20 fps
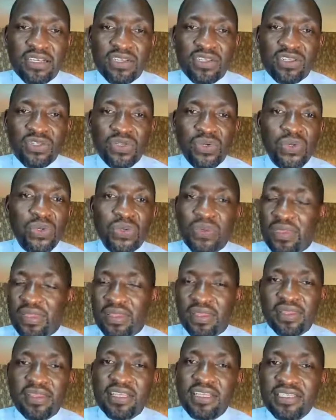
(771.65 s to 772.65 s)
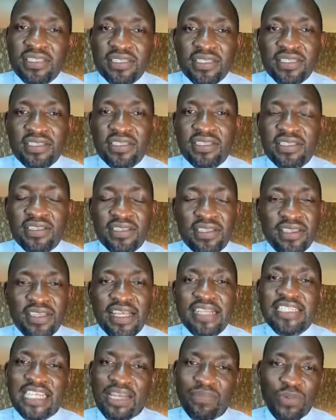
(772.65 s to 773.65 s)
So this is
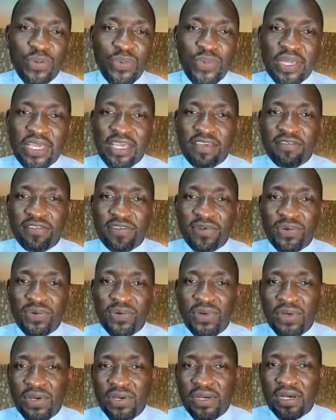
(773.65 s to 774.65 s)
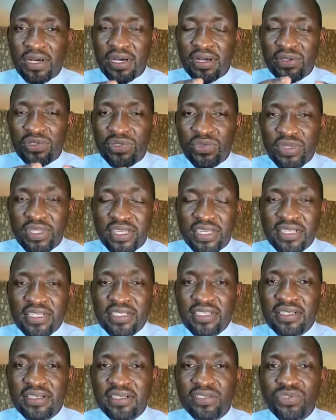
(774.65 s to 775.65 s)
that time when we give you do
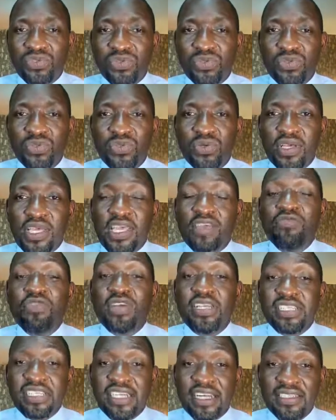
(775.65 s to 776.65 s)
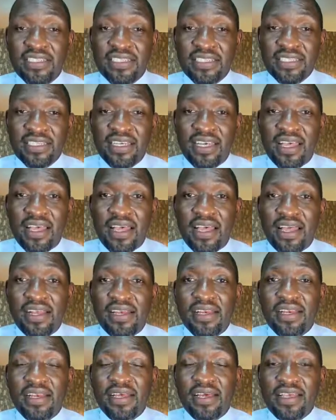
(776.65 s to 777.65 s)
this to give you a chance.
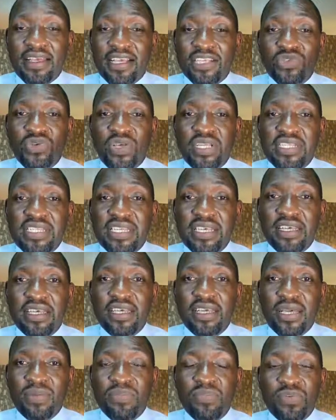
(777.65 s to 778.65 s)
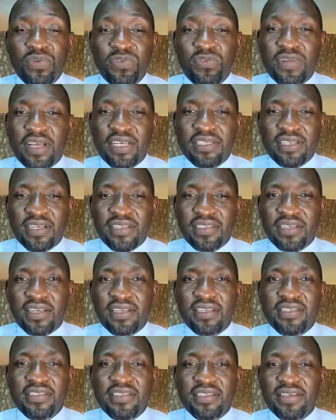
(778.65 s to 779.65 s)
And yes, we are seeing improved
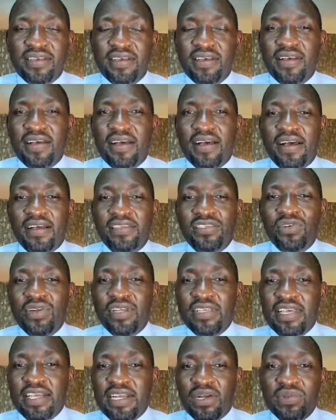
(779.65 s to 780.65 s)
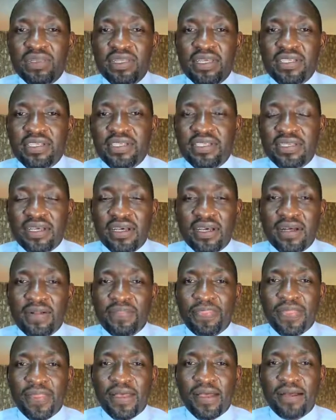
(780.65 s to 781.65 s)
as knowledge around this
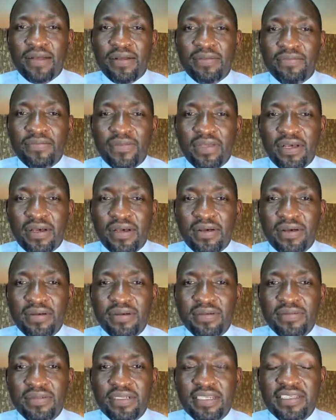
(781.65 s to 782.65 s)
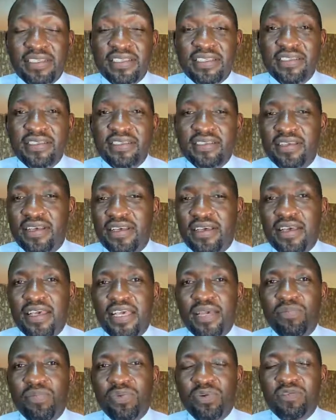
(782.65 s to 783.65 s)
disease
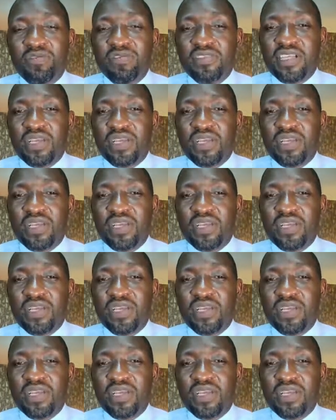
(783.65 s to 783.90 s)
improves.